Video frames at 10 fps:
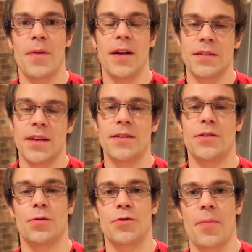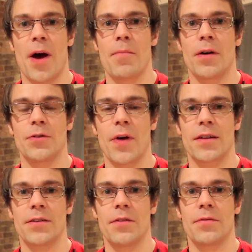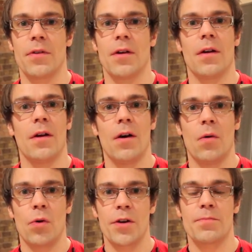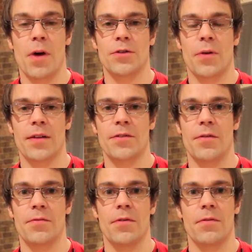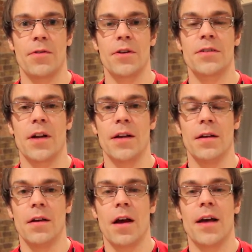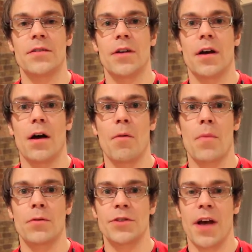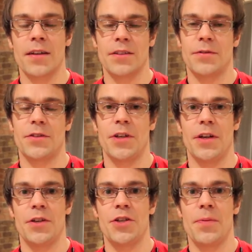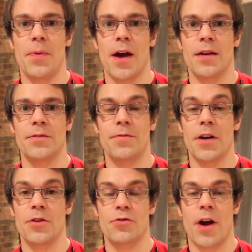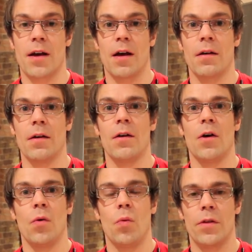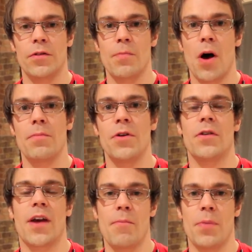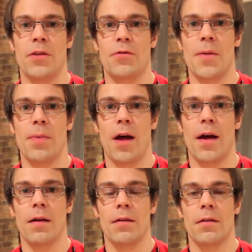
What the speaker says: here today to talk to you about MOTOACTV. What is MOTOACTV? Firstly, it's a multi-activity GPS fitness tracker with a smart music MP3 player.